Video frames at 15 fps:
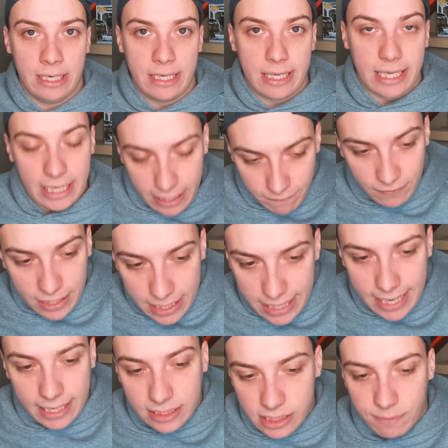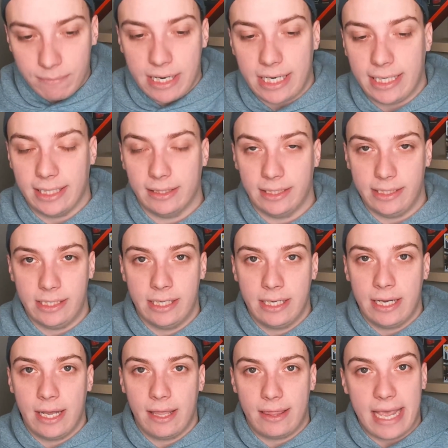If he hits immediately.
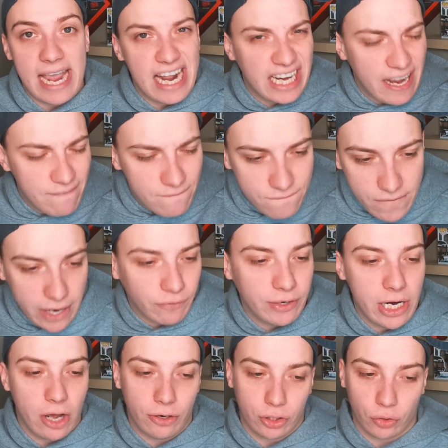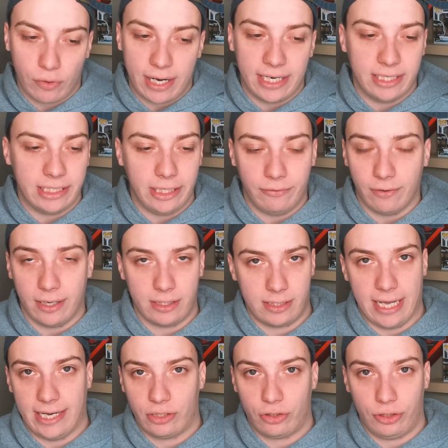They had a very underrated defense
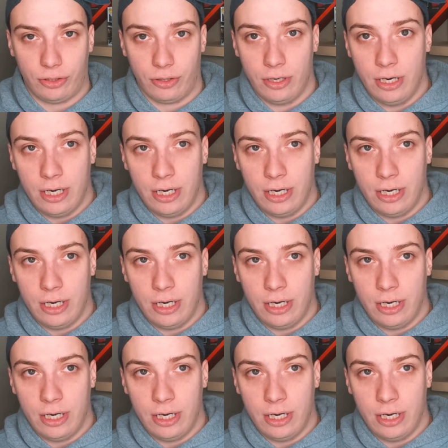last year.